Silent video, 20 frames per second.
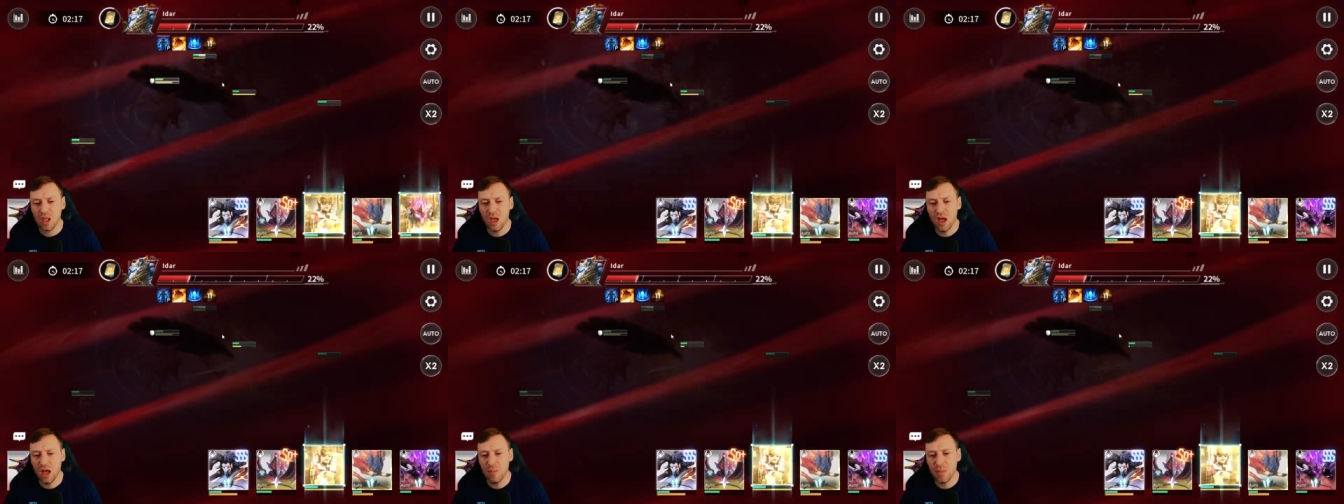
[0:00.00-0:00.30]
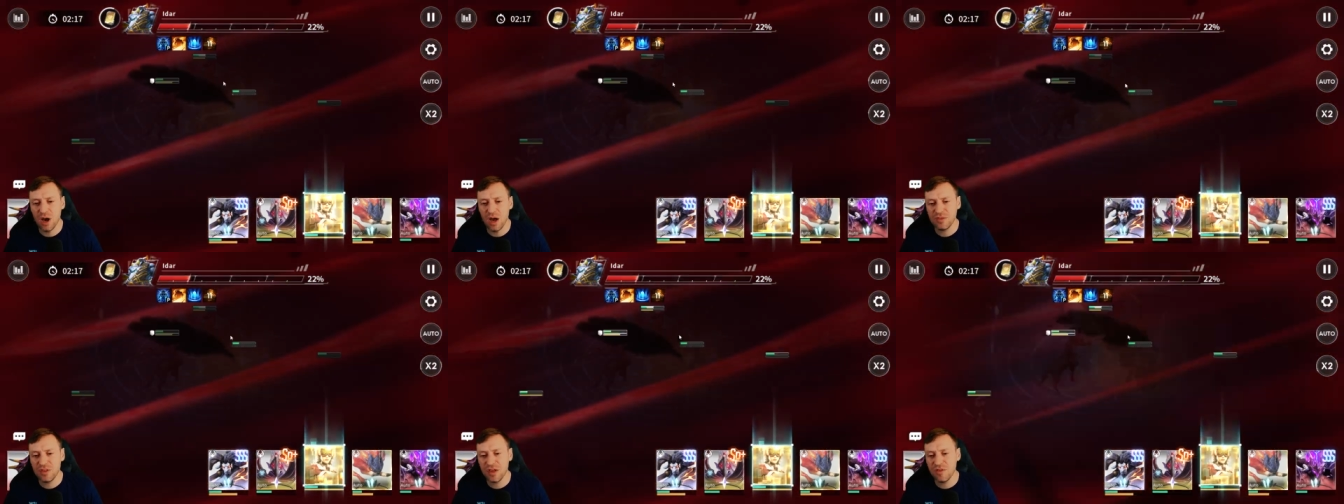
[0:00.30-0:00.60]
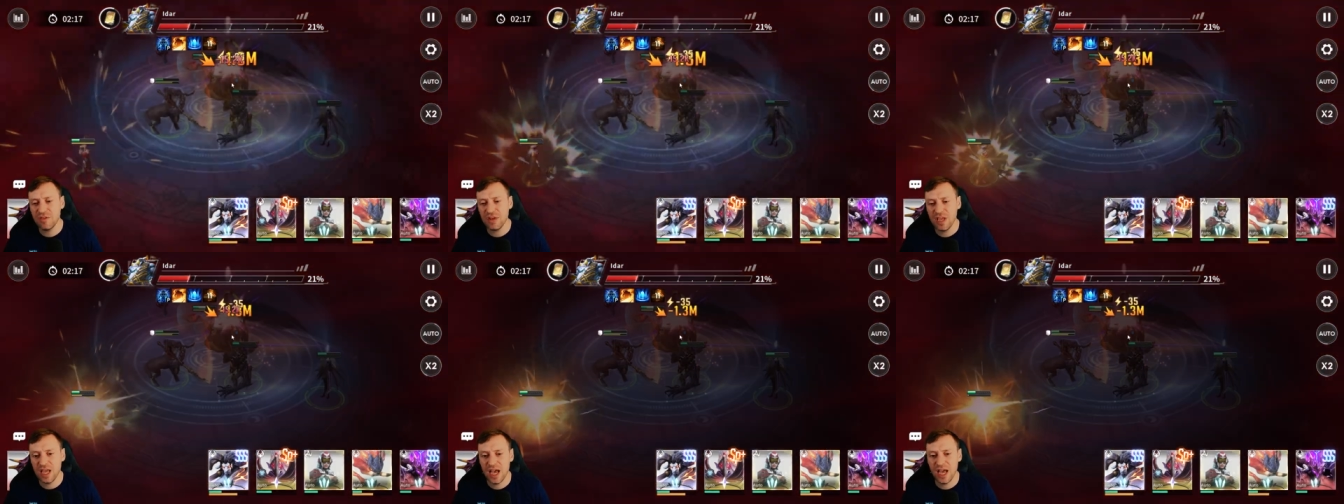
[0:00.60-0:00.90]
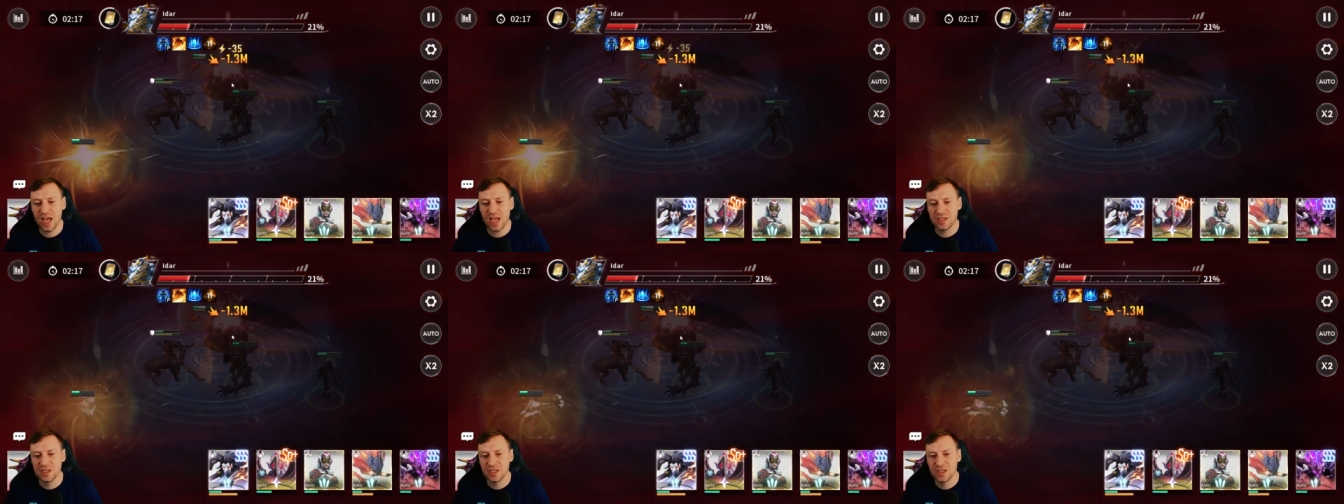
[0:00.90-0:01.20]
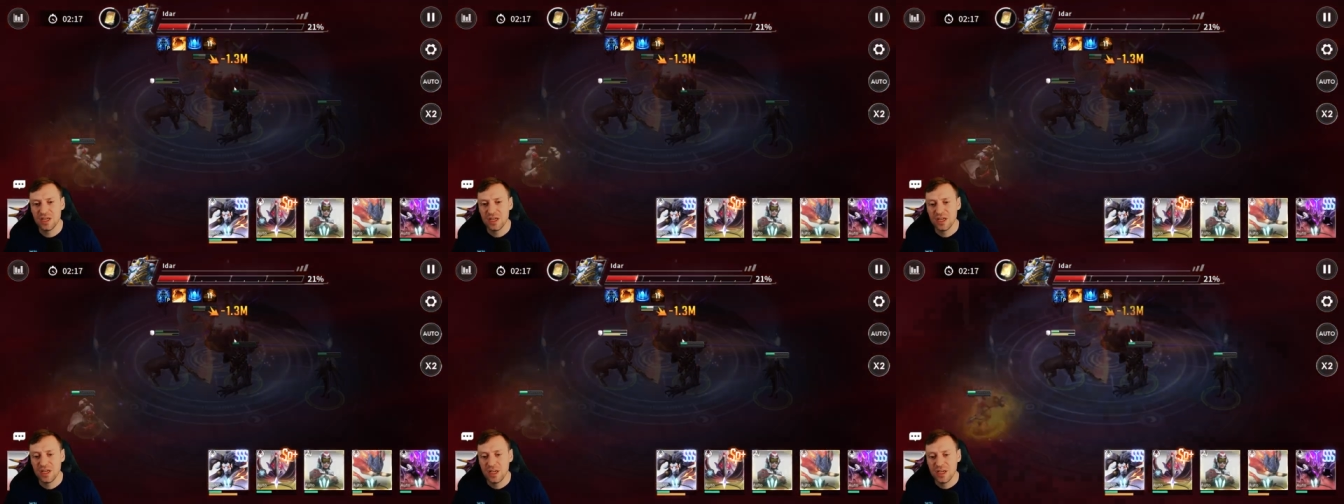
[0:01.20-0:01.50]
Um, I've definitely had
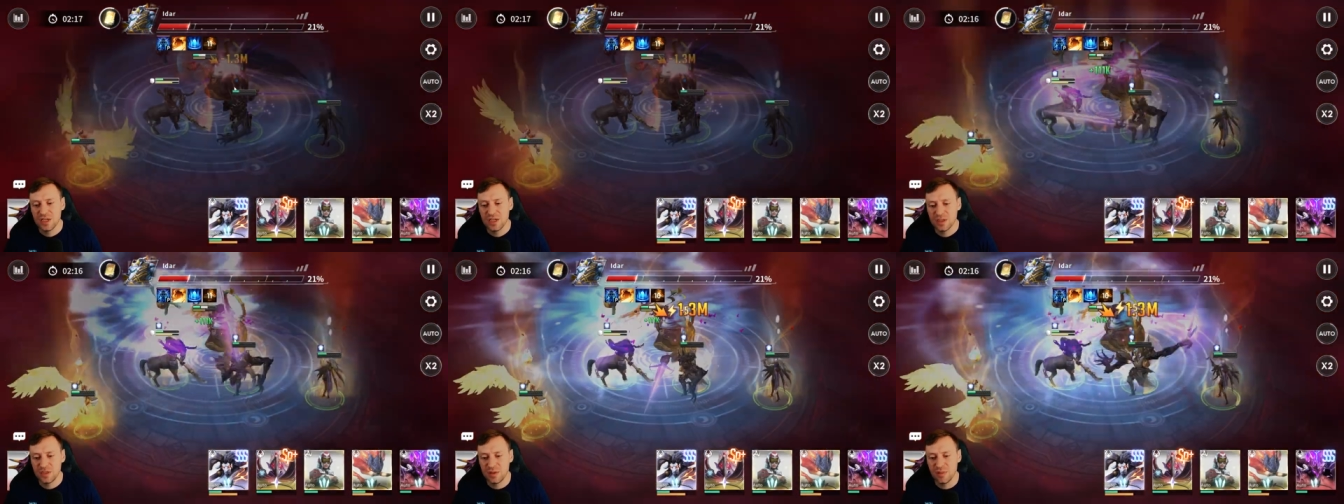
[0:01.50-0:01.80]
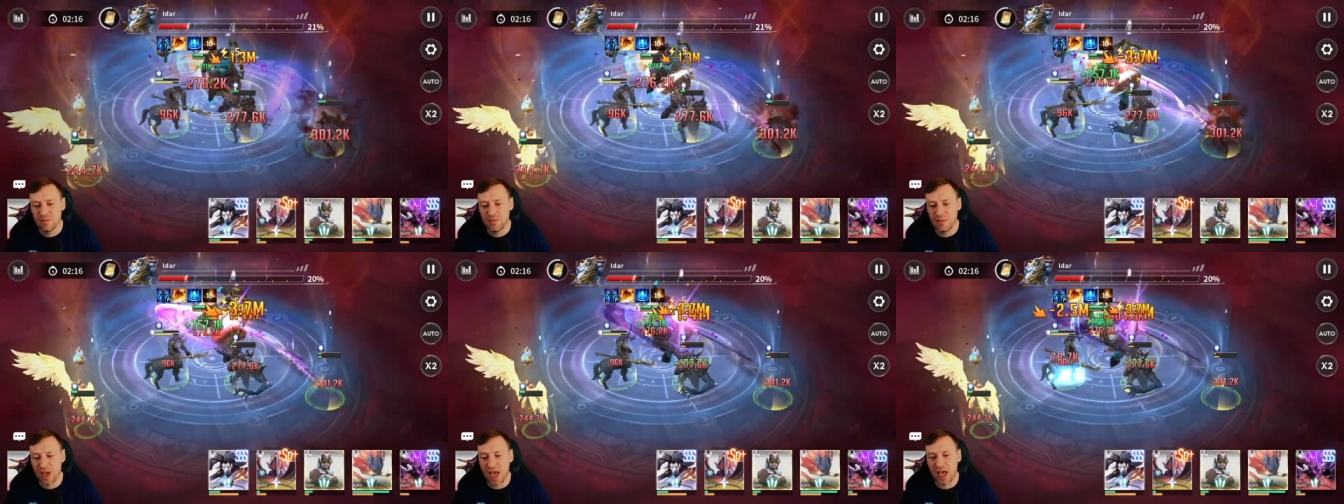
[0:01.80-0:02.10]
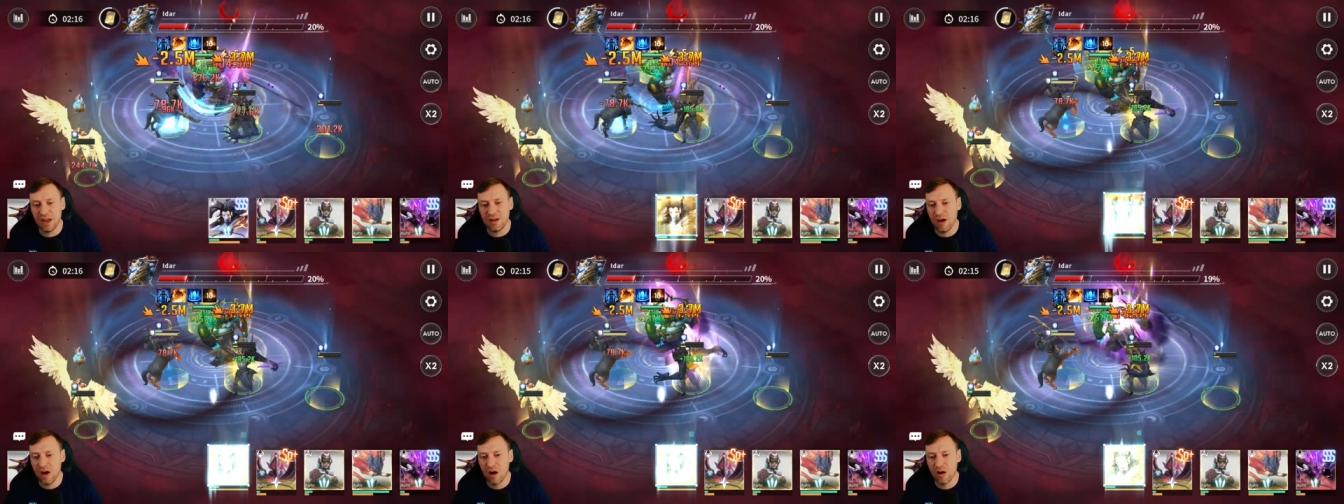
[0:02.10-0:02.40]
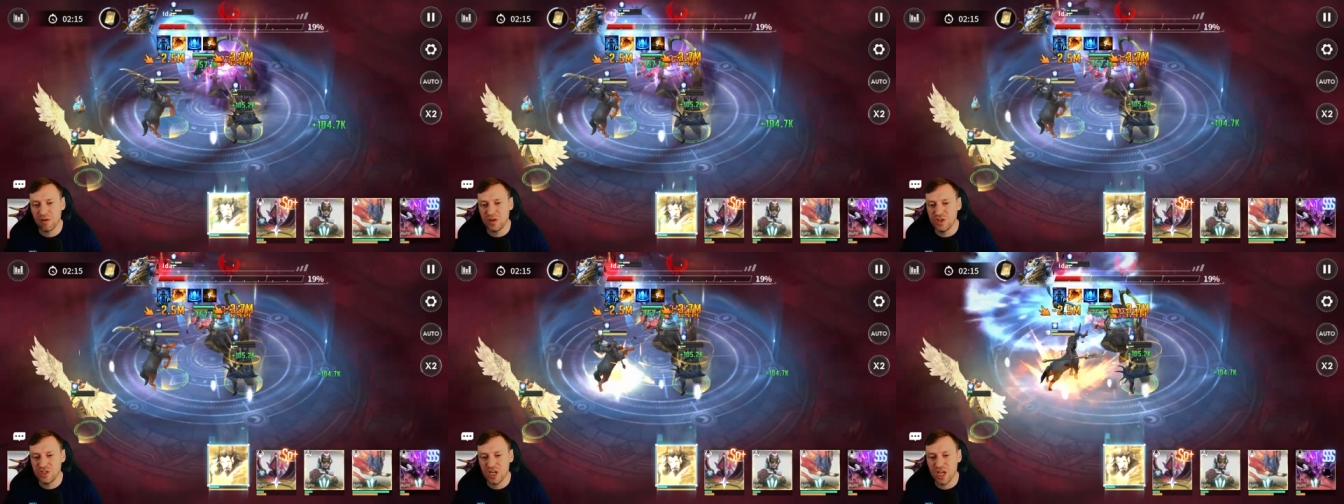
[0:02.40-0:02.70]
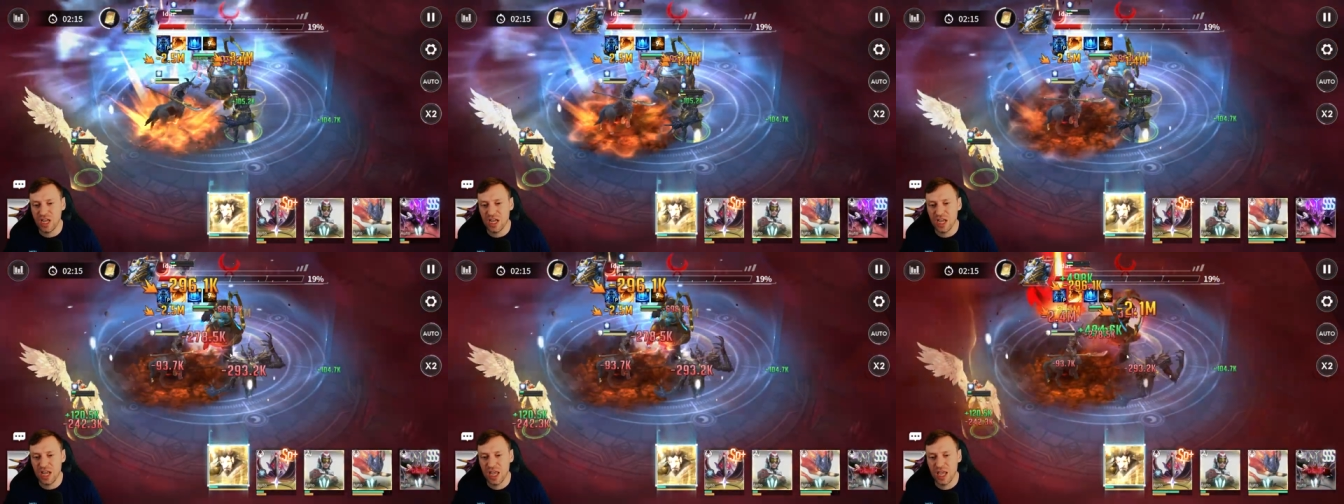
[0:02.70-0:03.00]
some bad R N
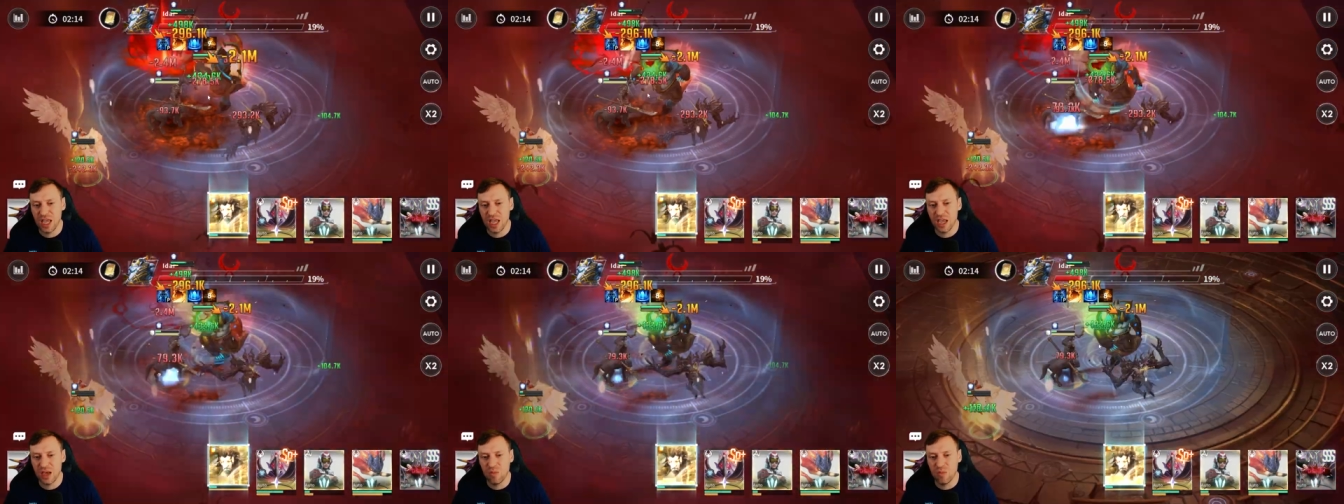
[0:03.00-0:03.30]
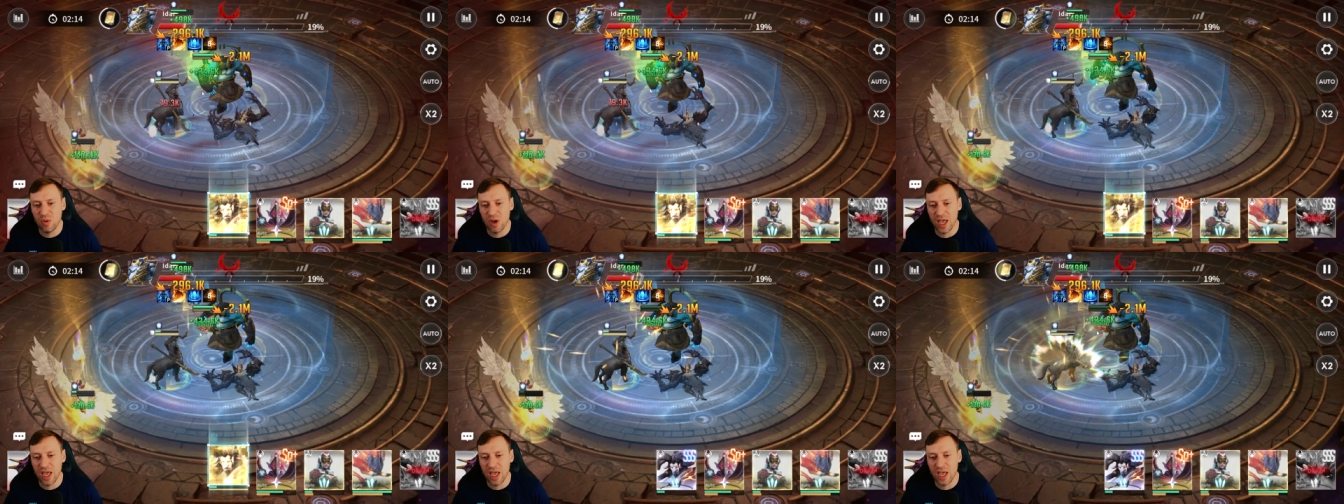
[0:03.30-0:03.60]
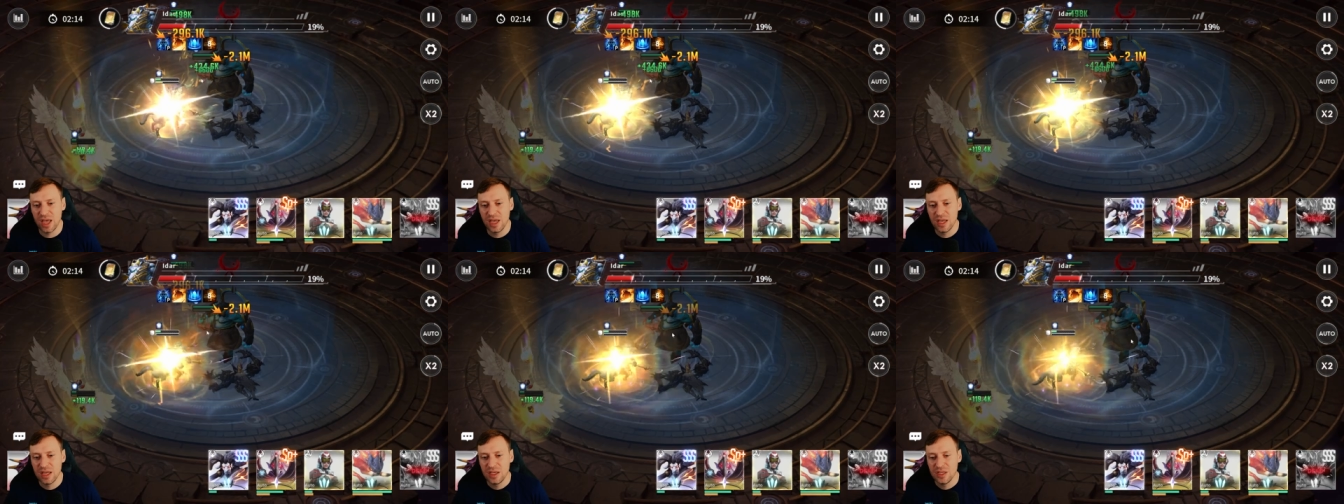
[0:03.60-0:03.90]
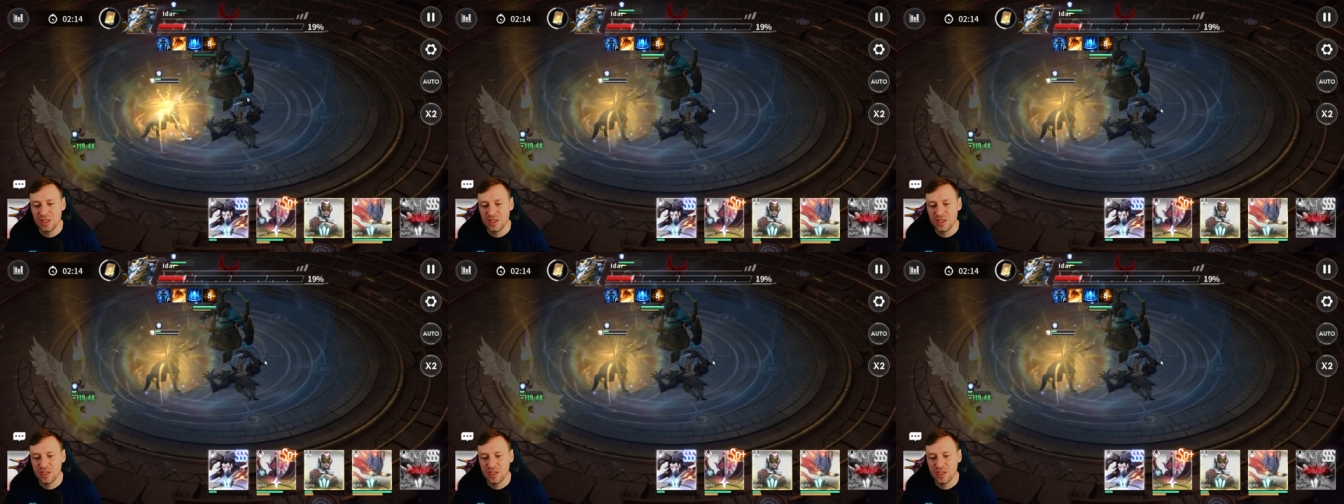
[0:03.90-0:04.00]
G here where